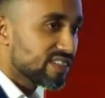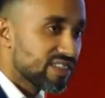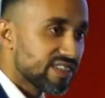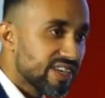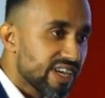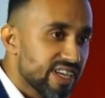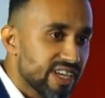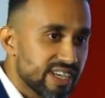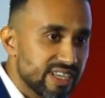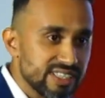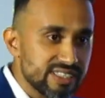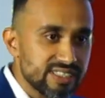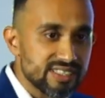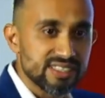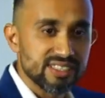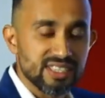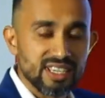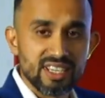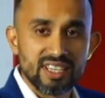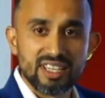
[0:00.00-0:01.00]
thing is
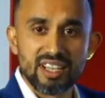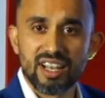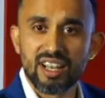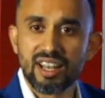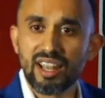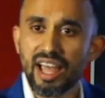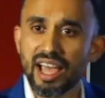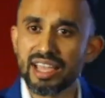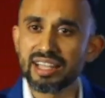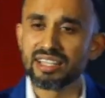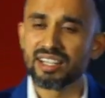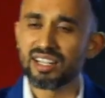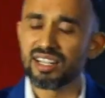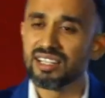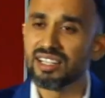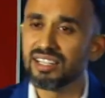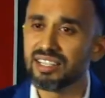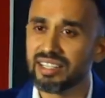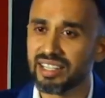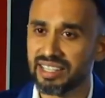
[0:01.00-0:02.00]
line
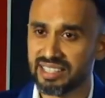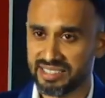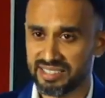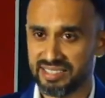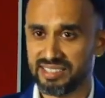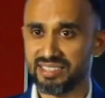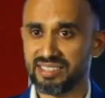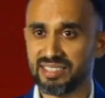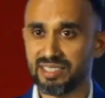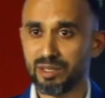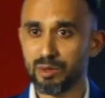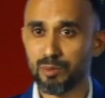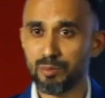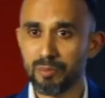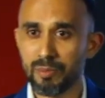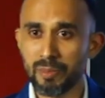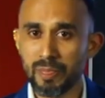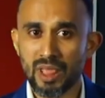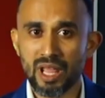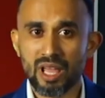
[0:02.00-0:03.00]
cleanliness.
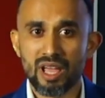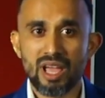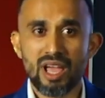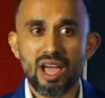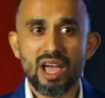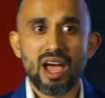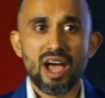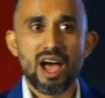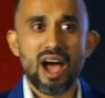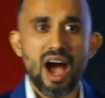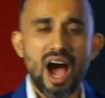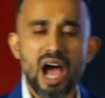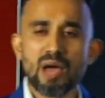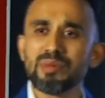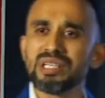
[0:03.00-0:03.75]
I may